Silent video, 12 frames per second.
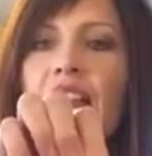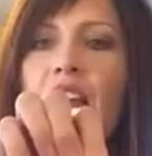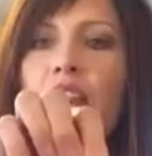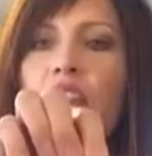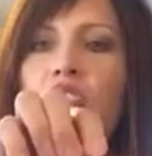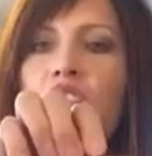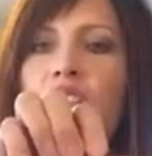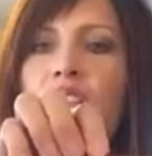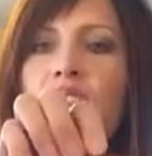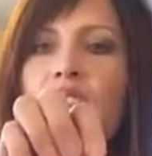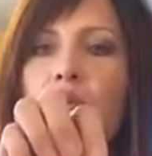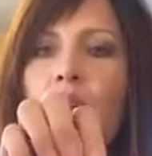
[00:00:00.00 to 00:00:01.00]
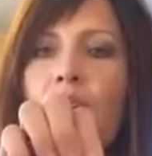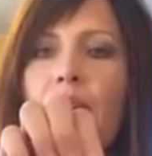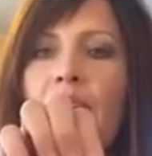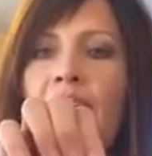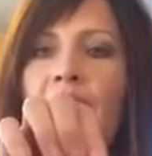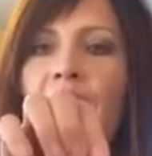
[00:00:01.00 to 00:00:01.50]
down just, what,
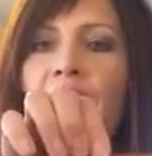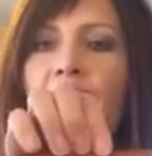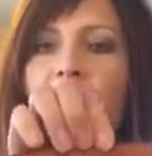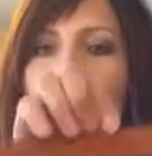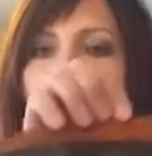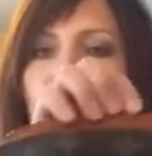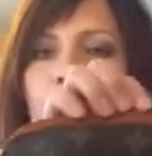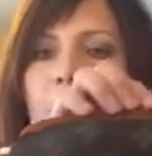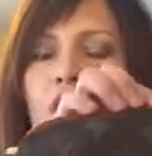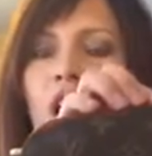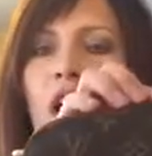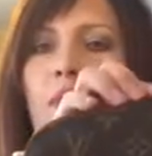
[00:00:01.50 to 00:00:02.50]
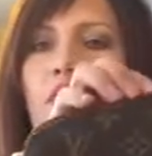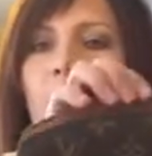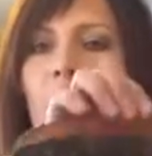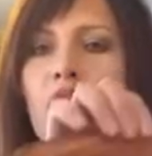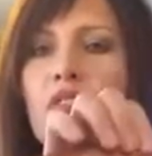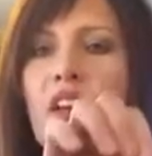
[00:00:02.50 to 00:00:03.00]
about a ½ inch from the top,
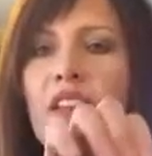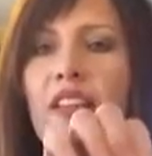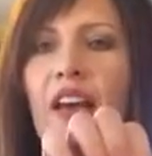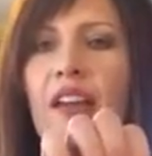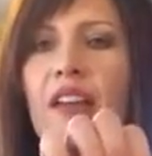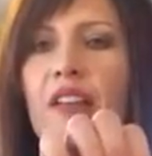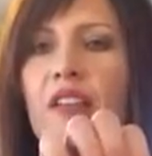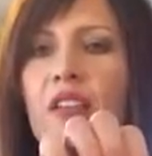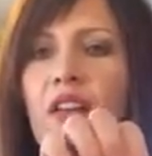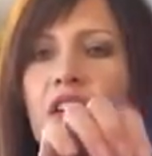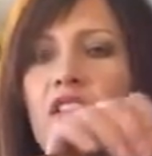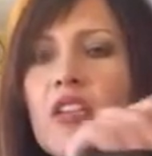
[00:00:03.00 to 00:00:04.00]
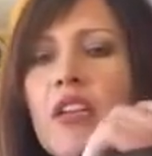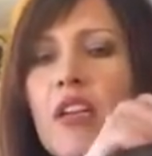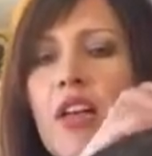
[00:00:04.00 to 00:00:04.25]
so take that into consideration.